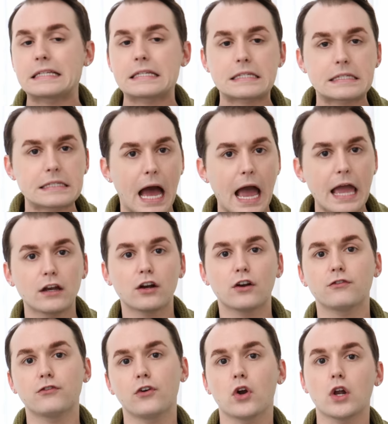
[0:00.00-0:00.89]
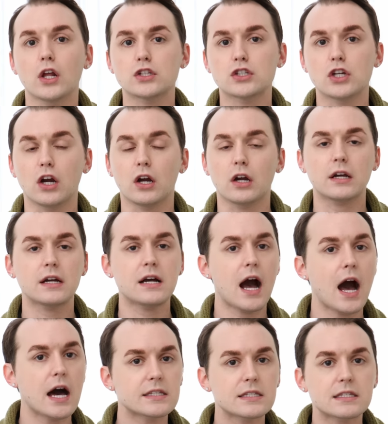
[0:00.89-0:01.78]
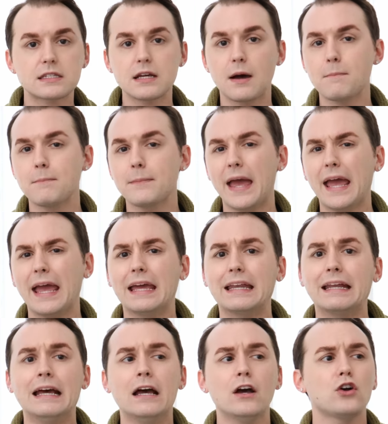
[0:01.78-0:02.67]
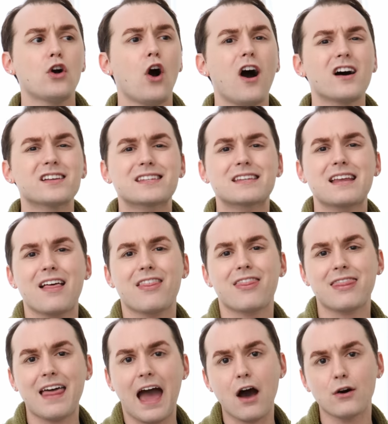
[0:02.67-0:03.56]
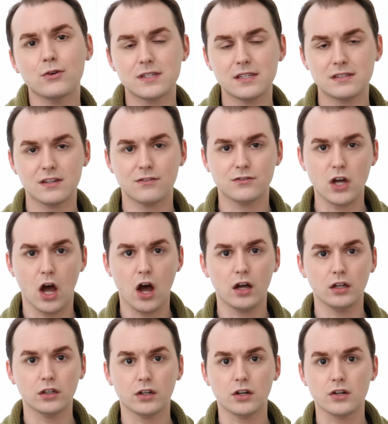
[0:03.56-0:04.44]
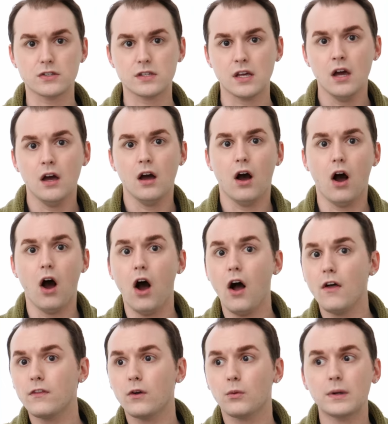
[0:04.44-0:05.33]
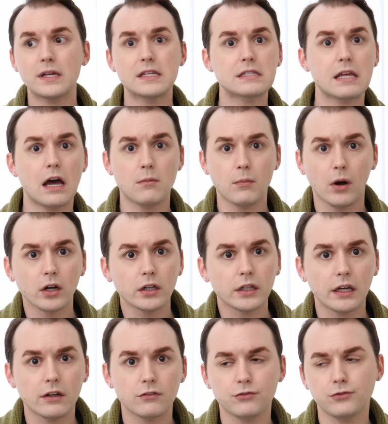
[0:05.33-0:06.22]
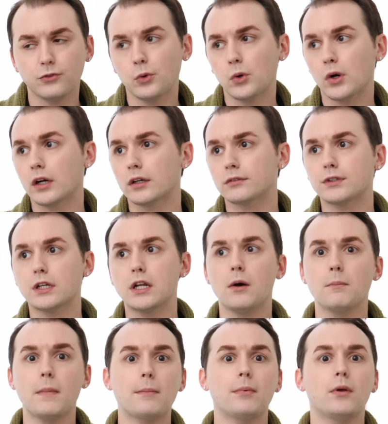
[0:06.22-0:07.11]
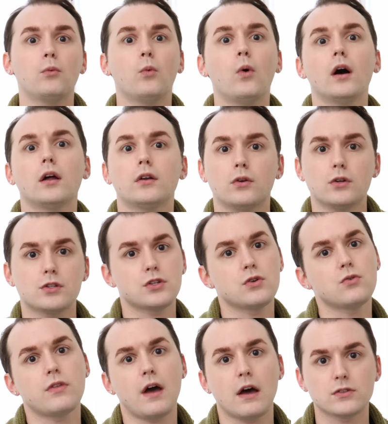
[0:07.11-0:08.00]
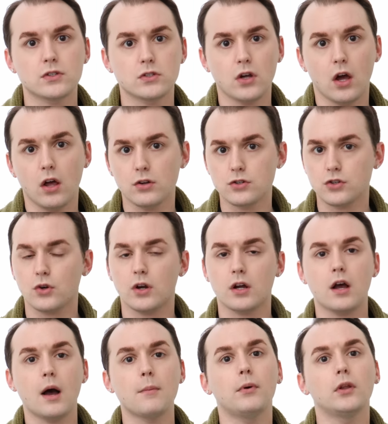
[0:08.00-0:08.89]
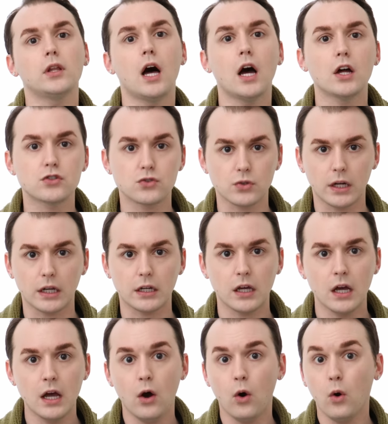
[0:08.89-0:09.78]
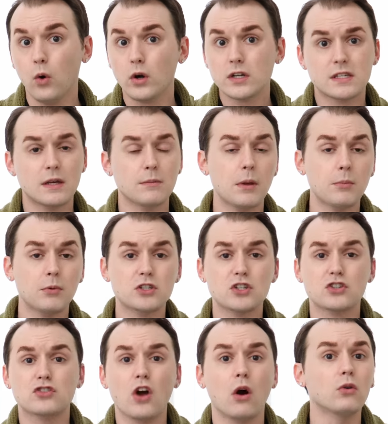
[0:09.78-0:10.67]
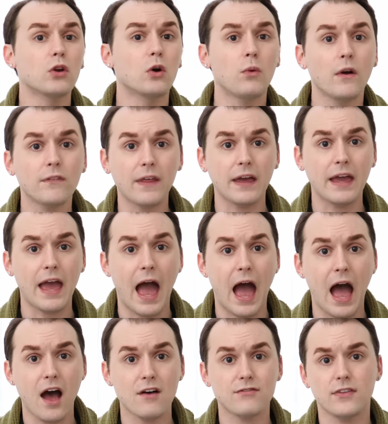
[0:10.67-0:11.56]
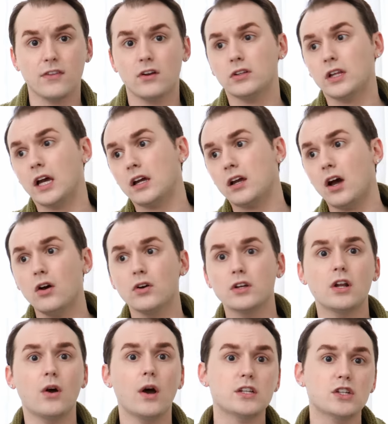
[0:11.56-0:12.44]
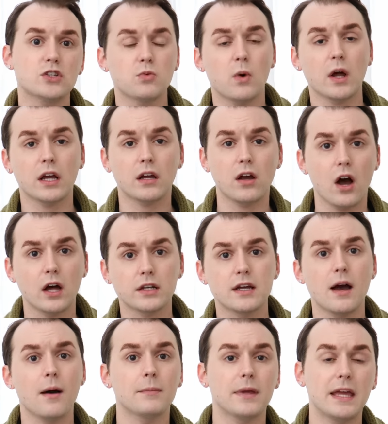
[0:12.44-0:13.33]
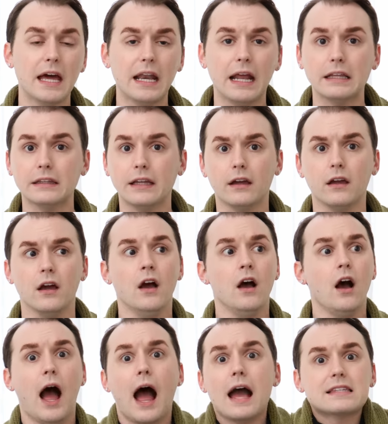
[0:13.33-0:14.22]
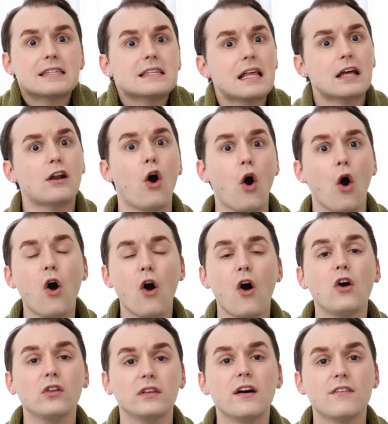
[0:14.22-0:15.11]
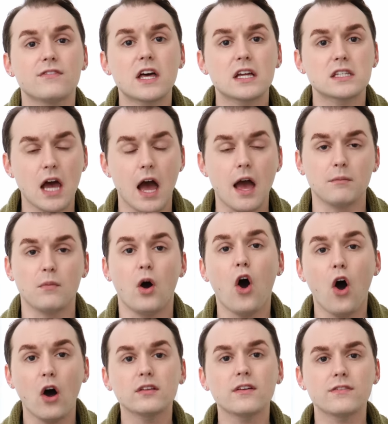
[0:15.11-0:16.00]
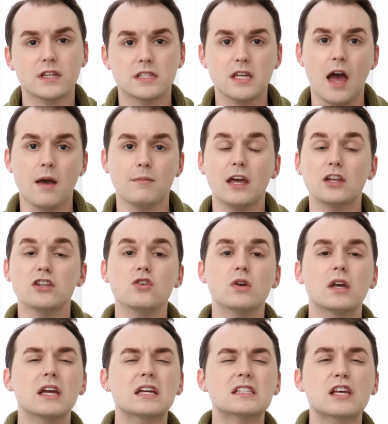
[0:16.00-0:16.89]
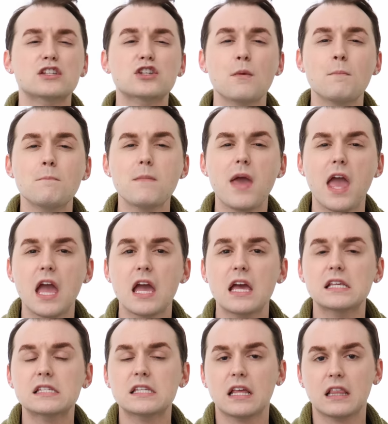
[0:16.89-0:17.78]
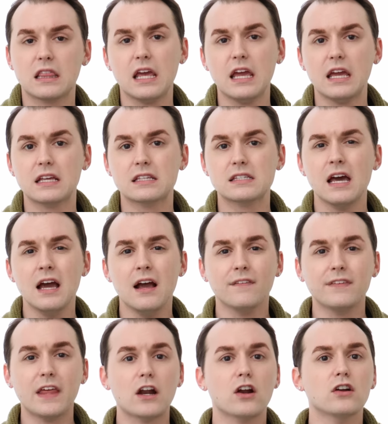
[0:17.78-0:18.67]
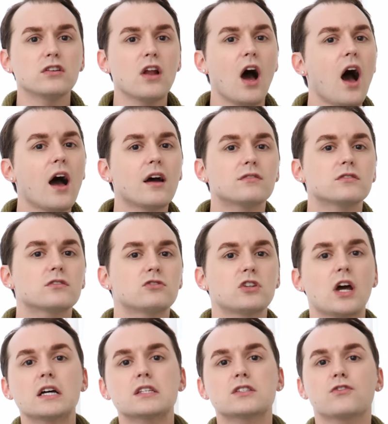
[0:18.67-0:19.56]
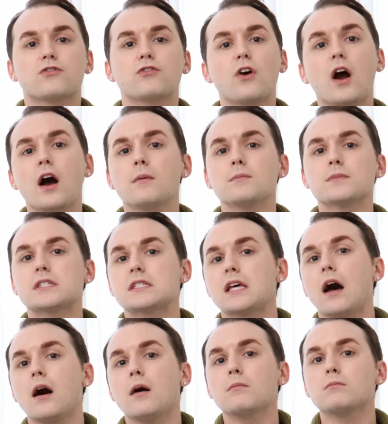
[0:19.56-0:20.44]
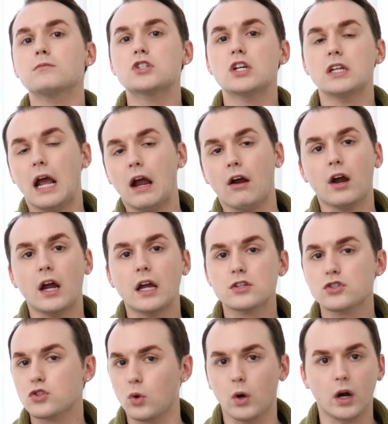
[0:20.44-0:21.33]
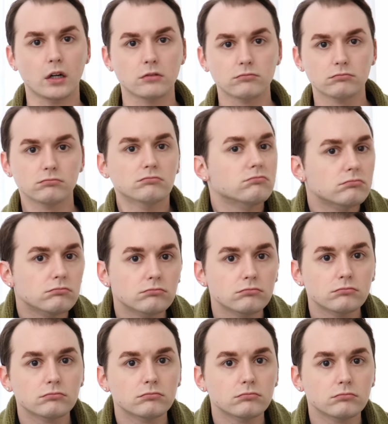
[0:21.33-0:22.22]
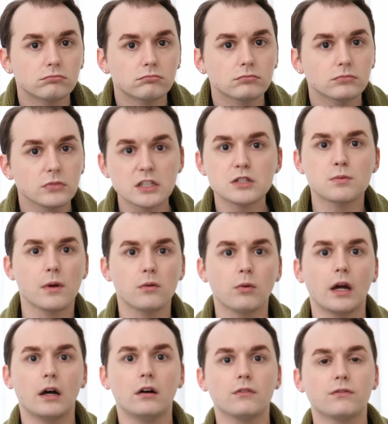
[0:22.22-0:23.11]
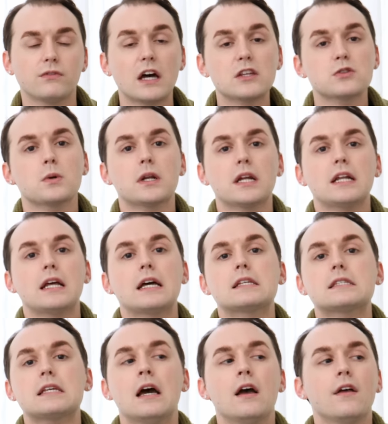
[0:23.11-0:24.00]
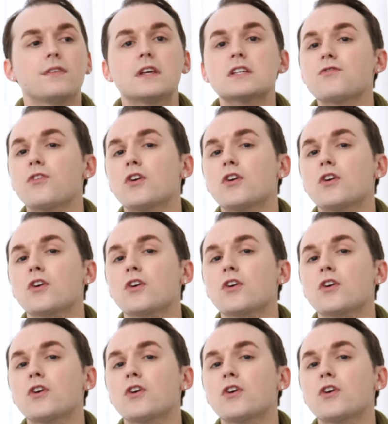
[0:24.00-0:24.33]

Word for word: designer furniture custom made cost thousands of dollars on the resale market for, you know, maybe one or two thousand dollars or a couple hundred. Or some people just don't know what they have and they're like, oh, you know, I just want it gone, come get it. Like I see that all of the time, all of the time. And you can get such amazing things that are not just from some generic store. Let's be real. That's what it is. This